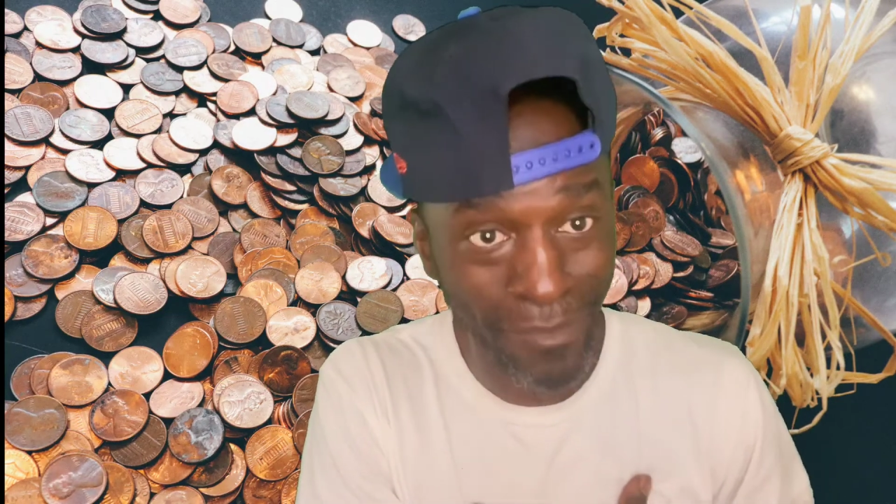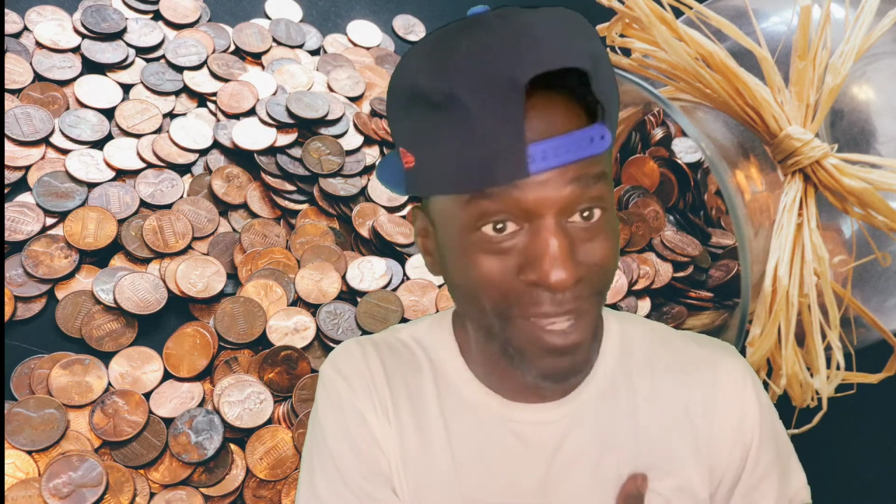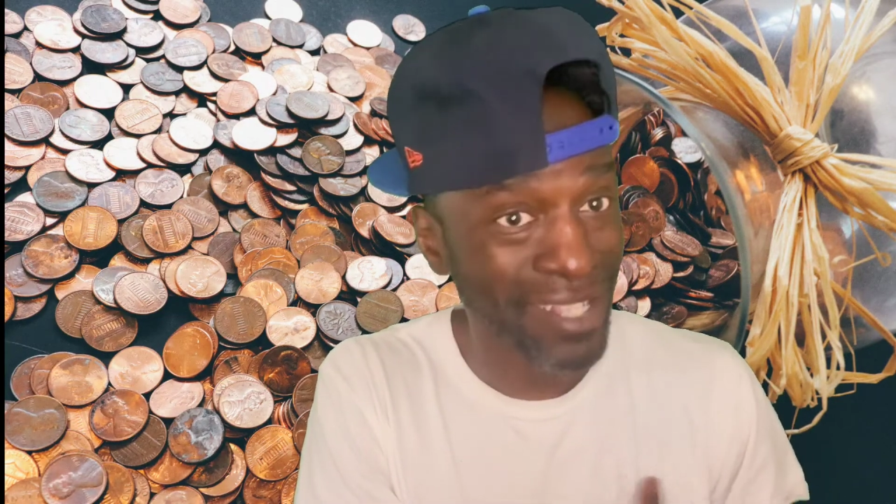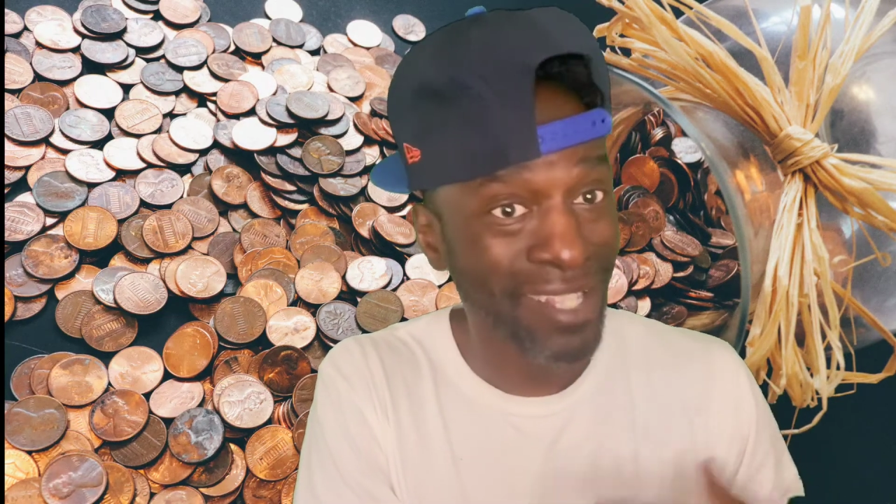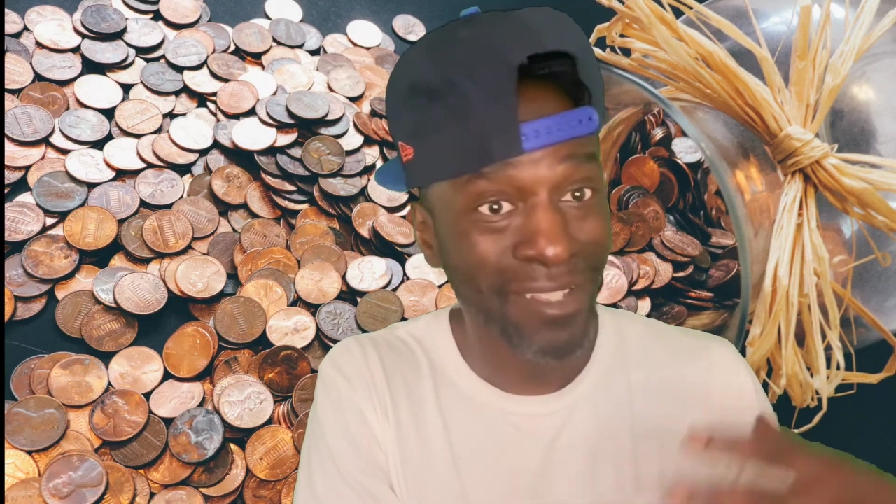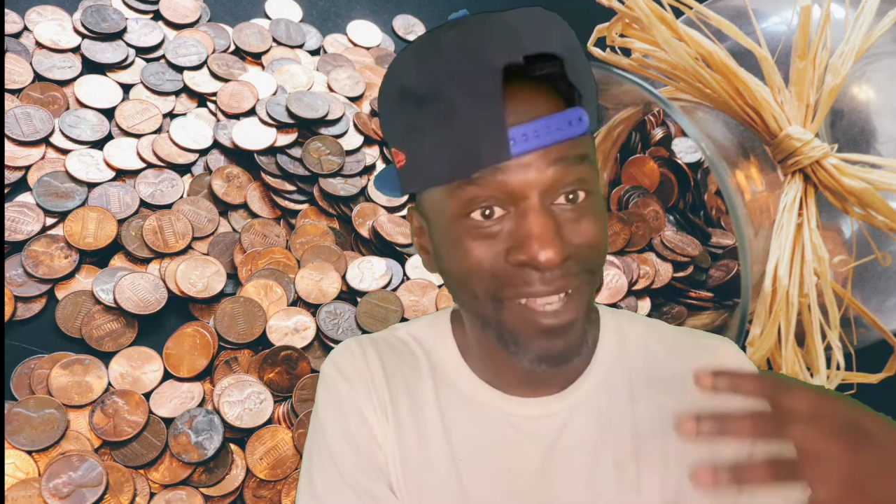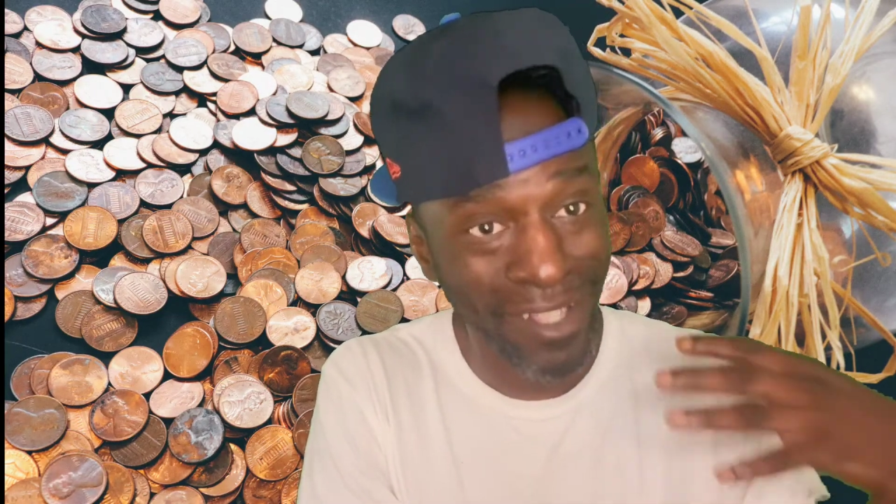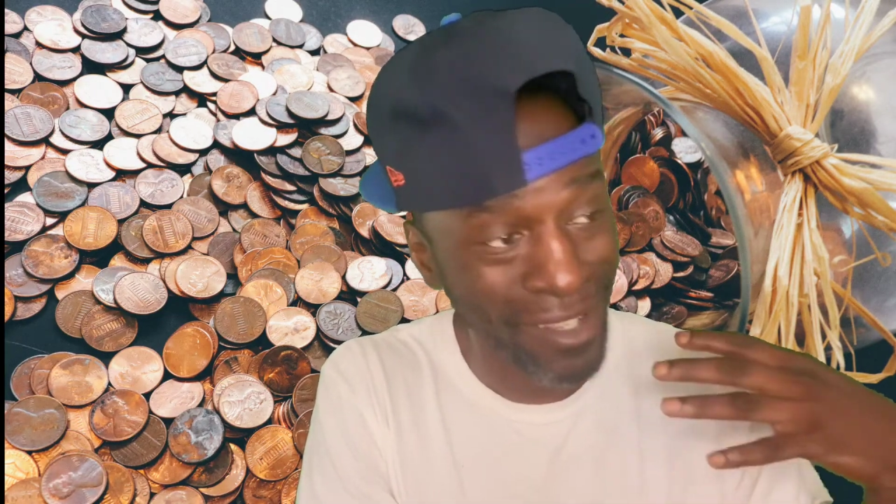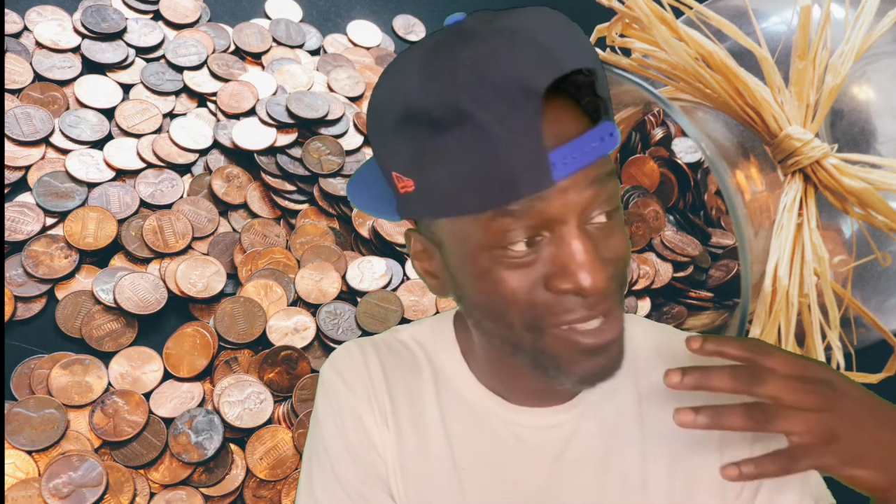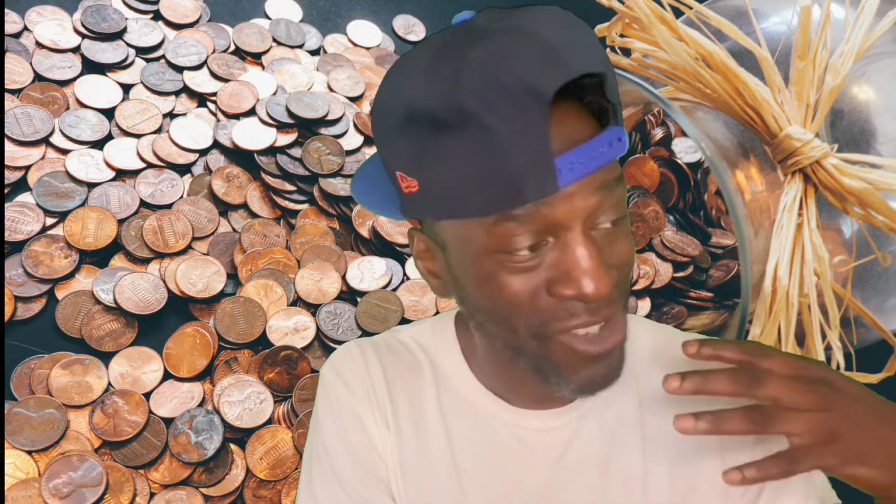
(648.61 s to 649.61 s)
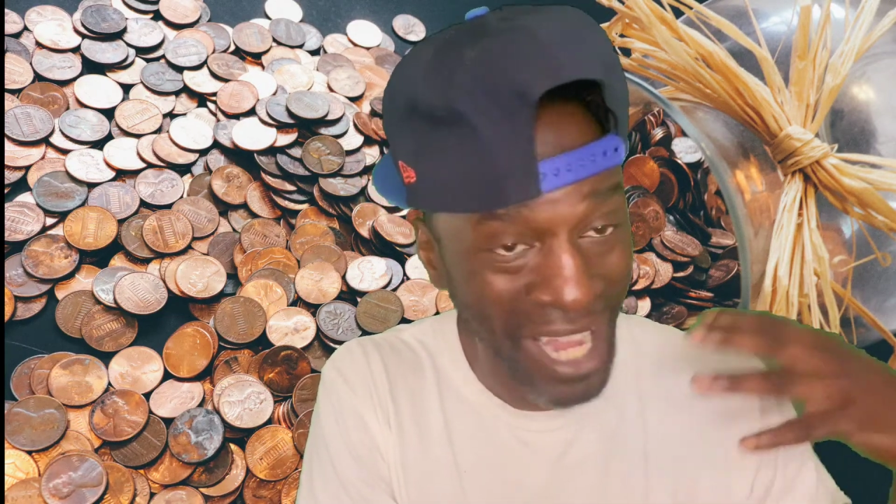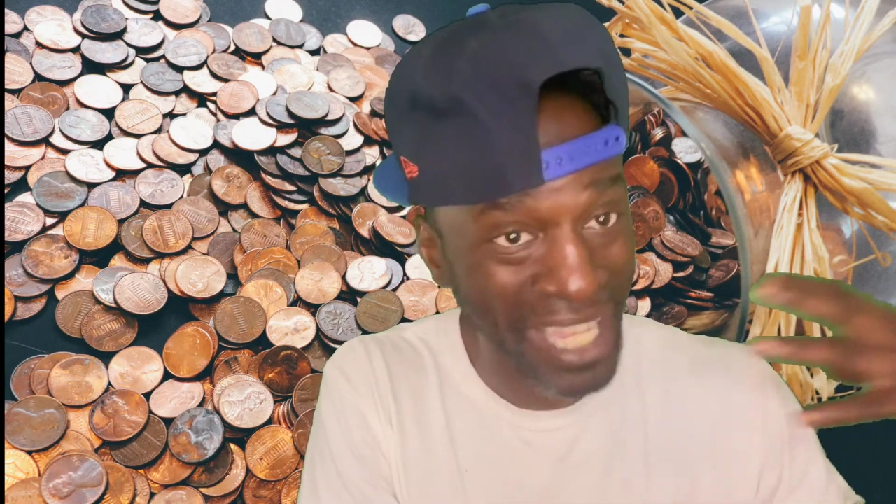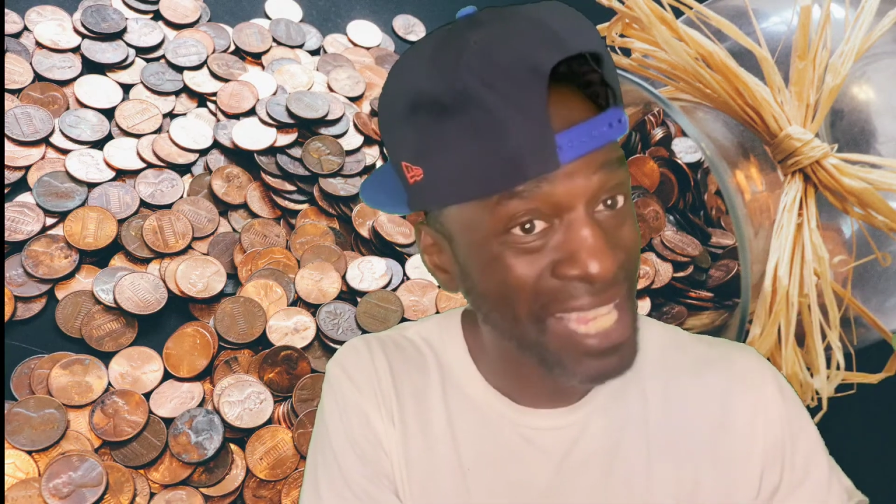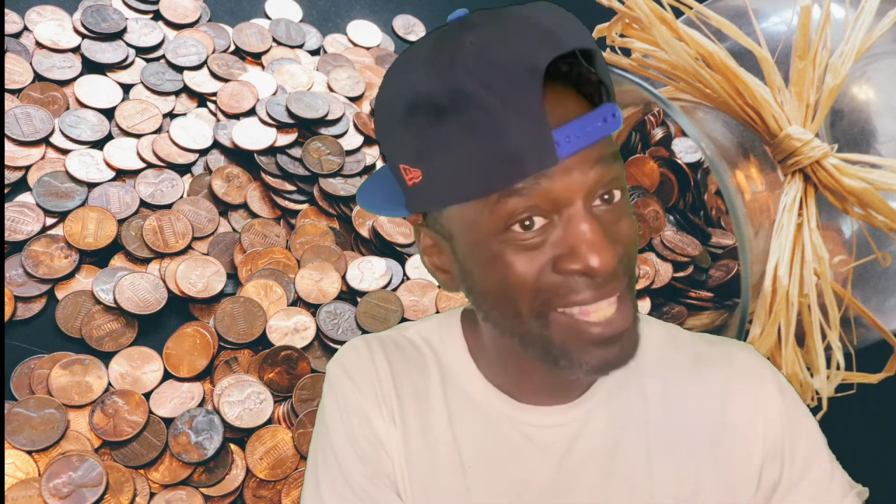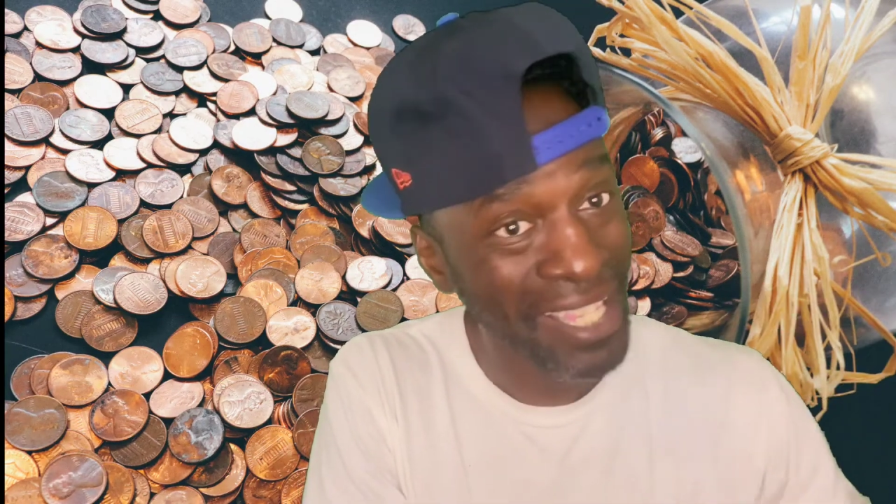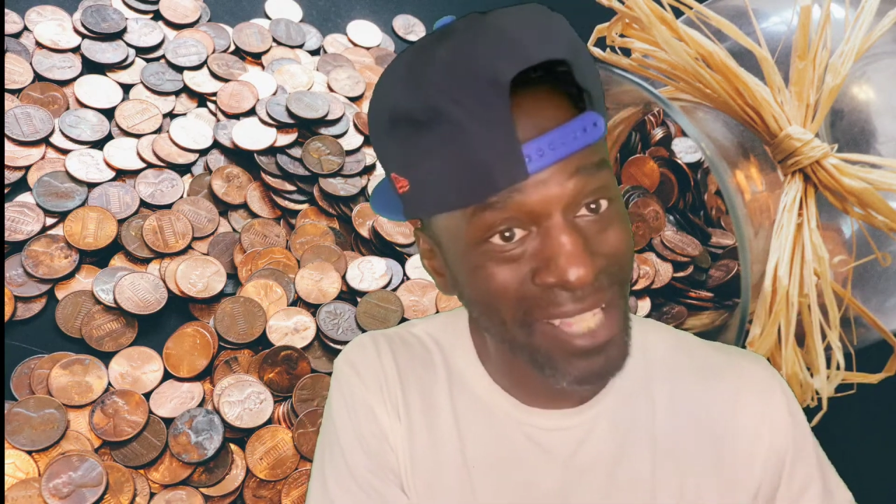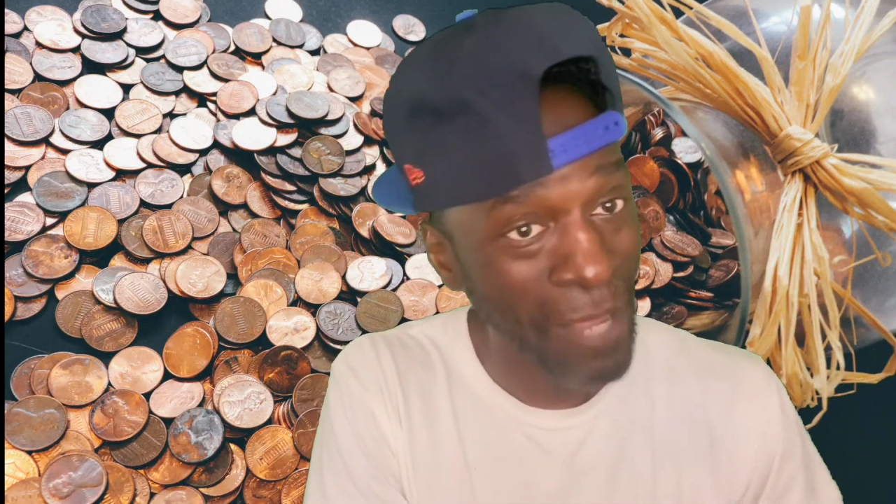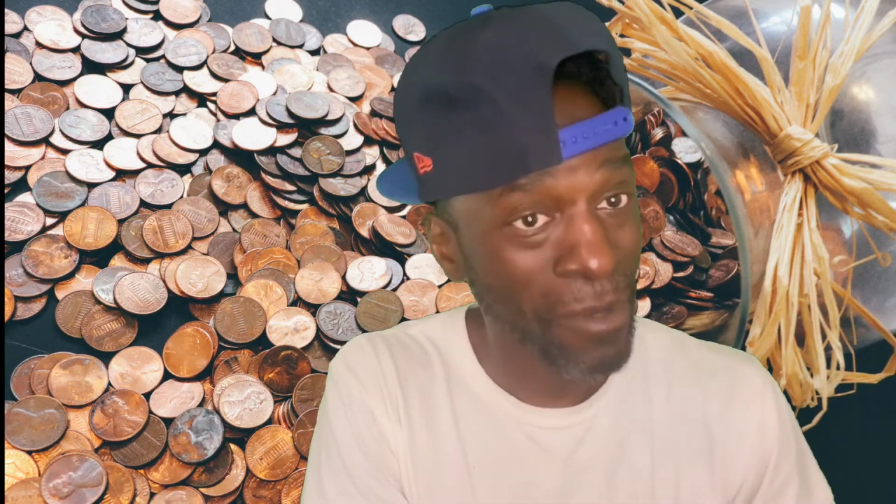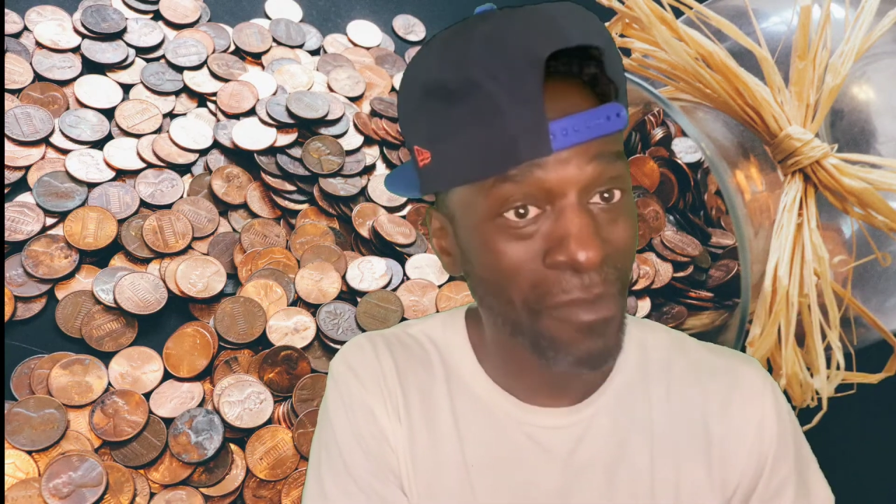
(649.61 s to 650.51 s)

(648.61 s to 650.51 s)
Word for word: because it is because of trying to get this type